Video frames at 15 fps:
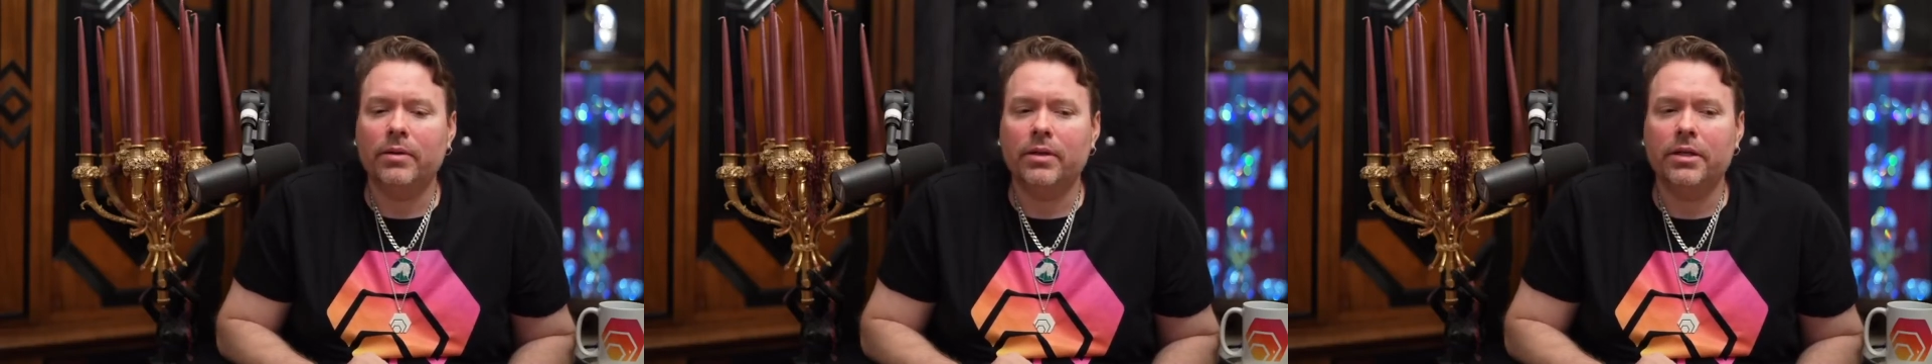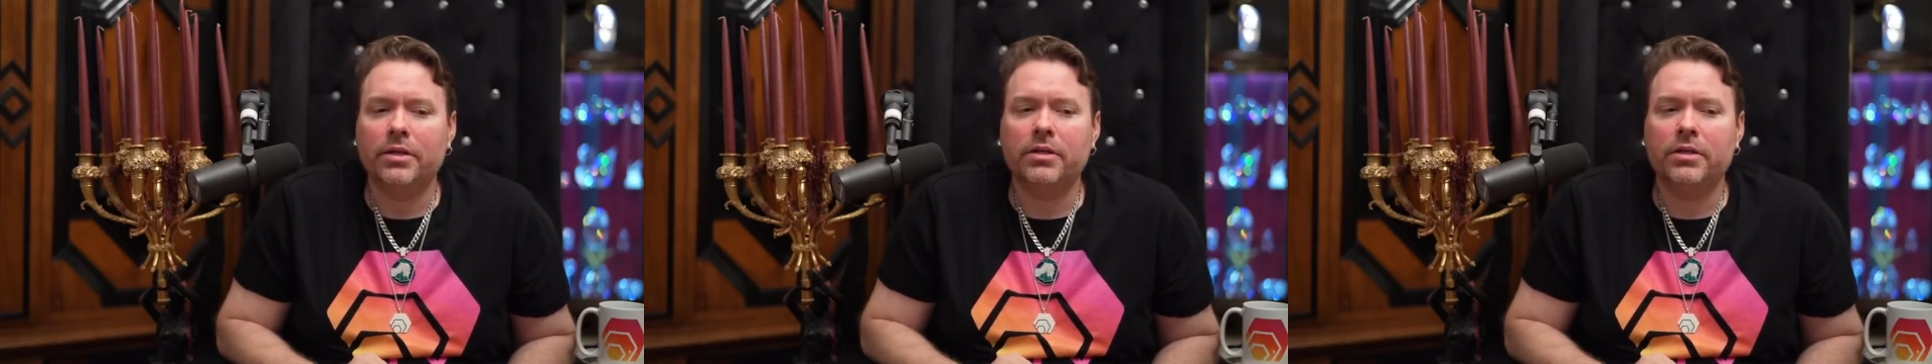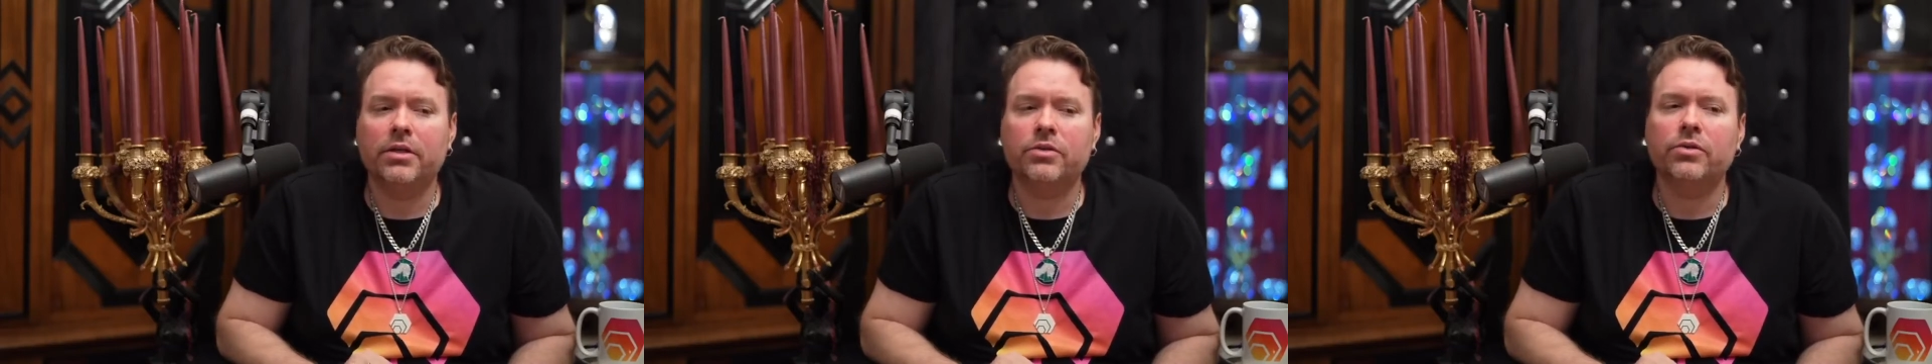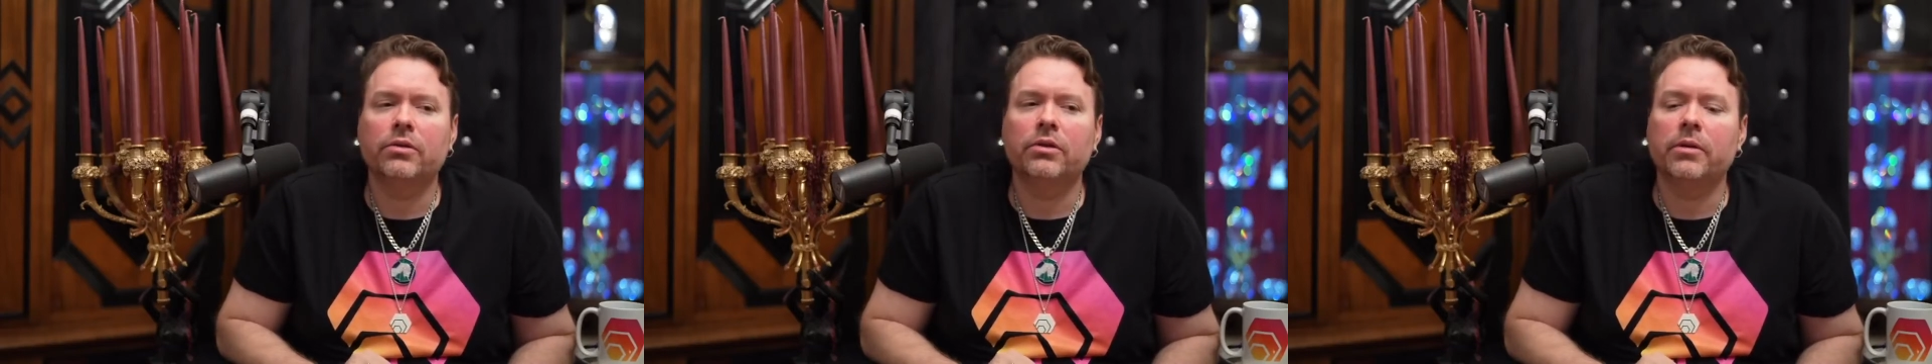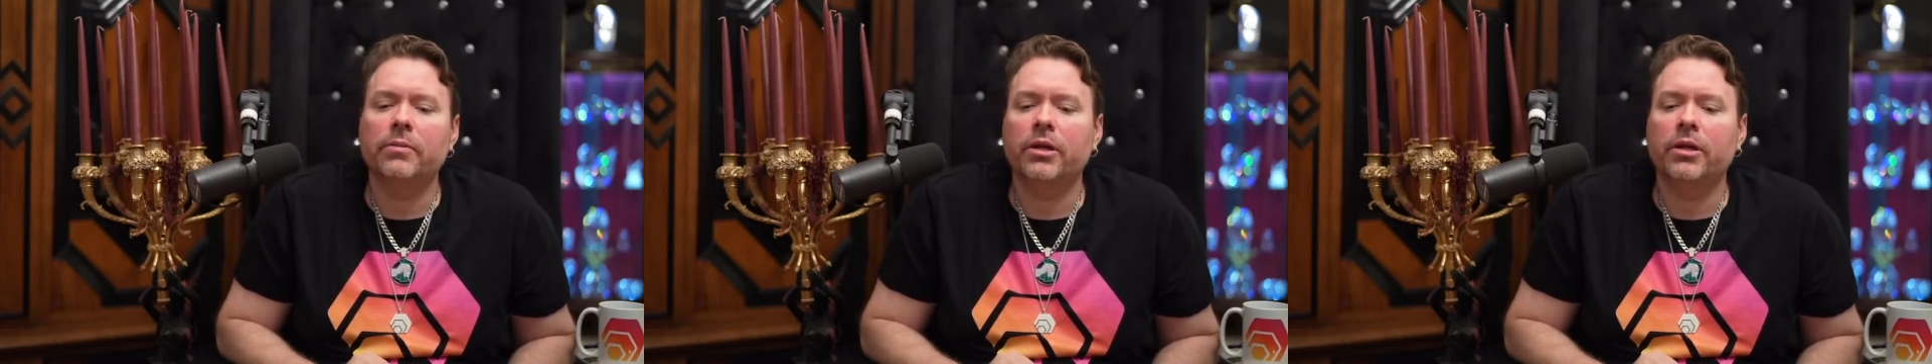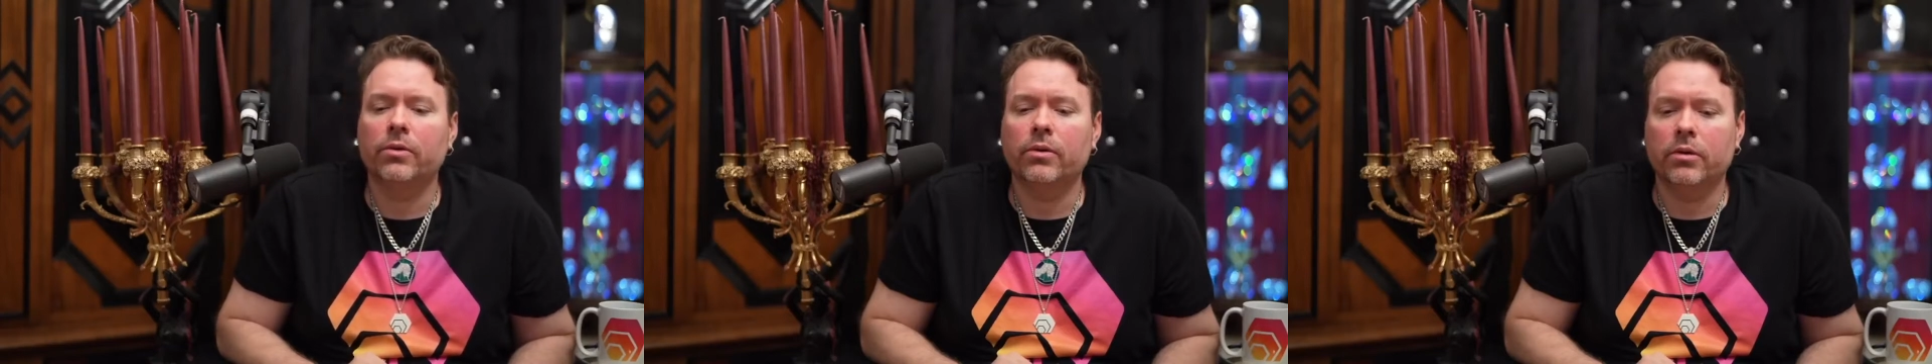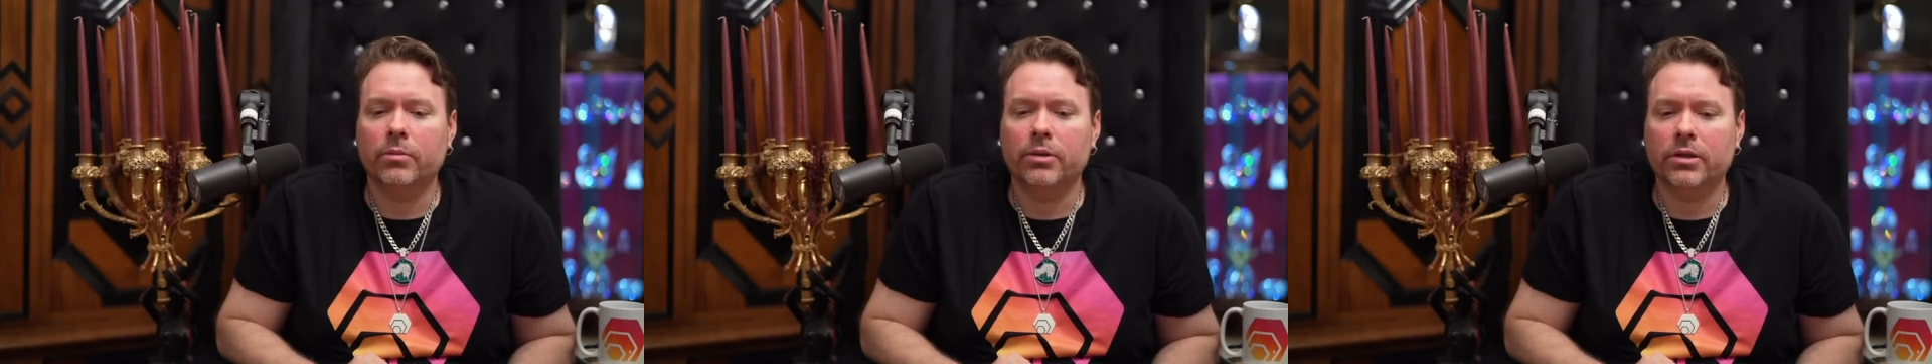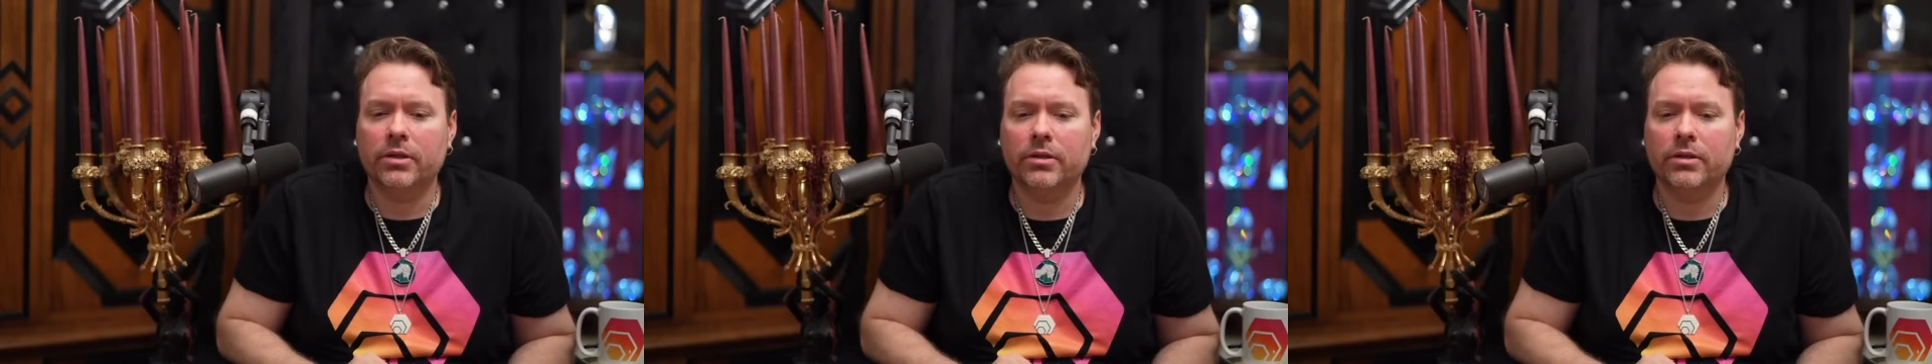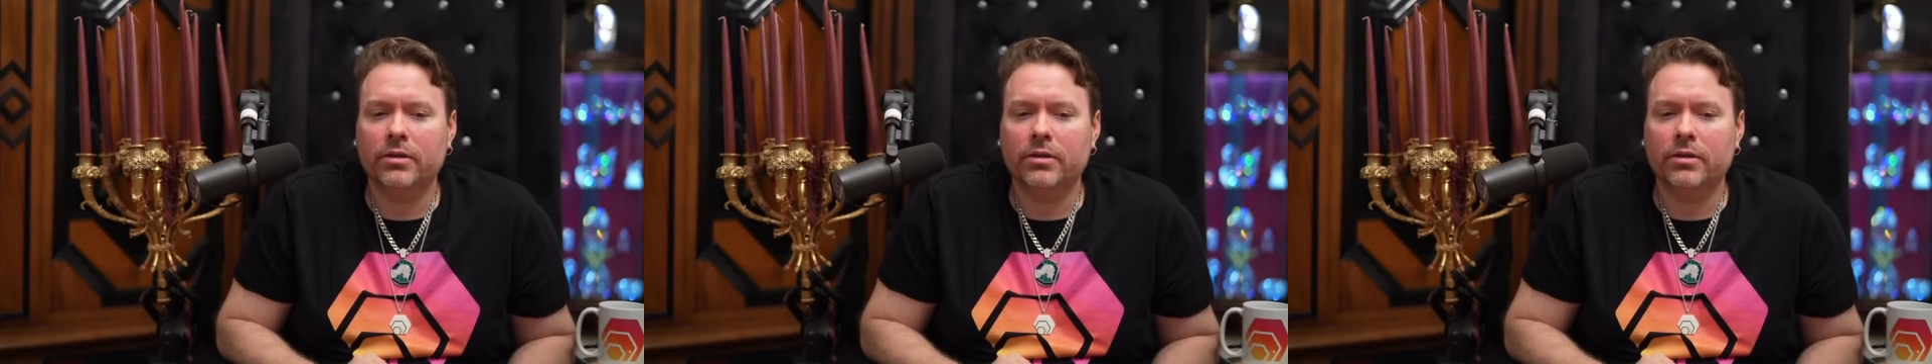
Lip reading: a central limit order book.